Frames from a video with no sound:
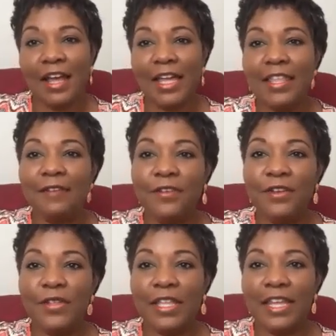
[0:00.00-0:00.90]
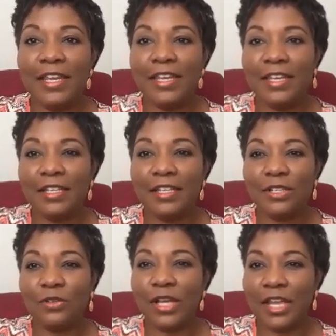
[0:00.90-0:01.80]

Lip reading: and they feel that they need a little